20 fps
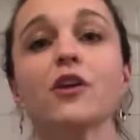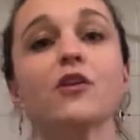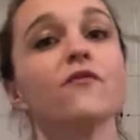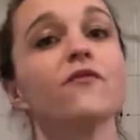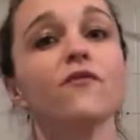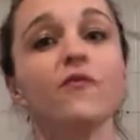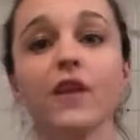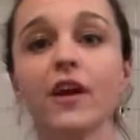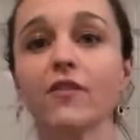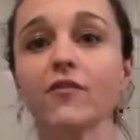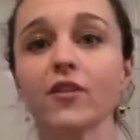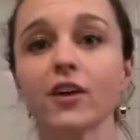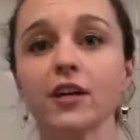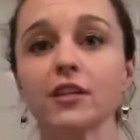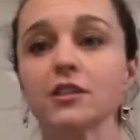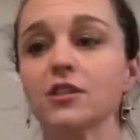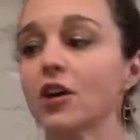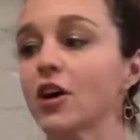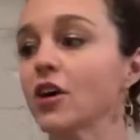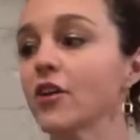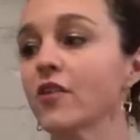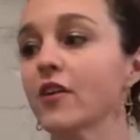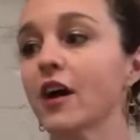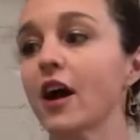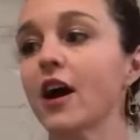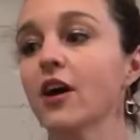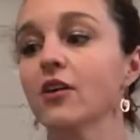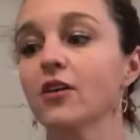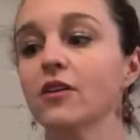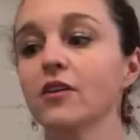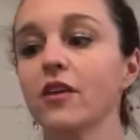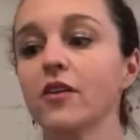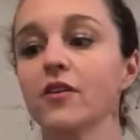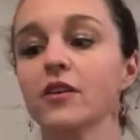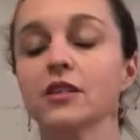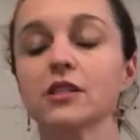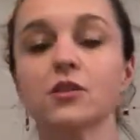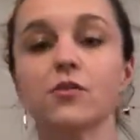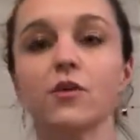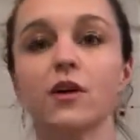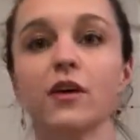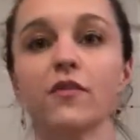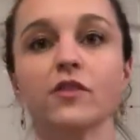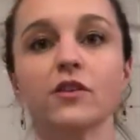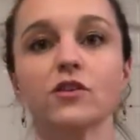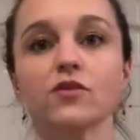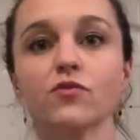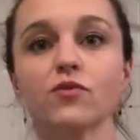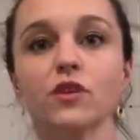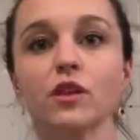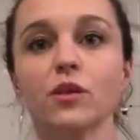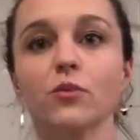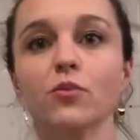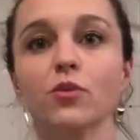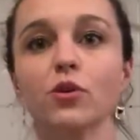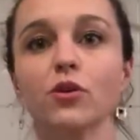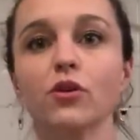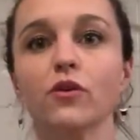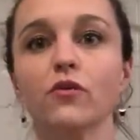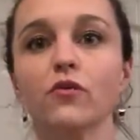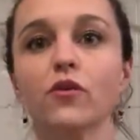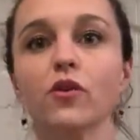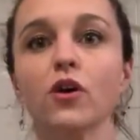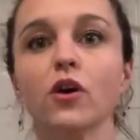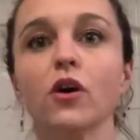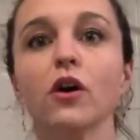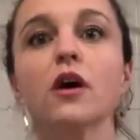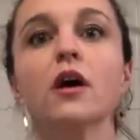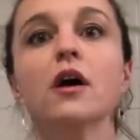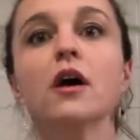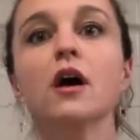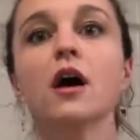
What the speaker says: Her favorites are the calla lilies, so we got these really beautiful,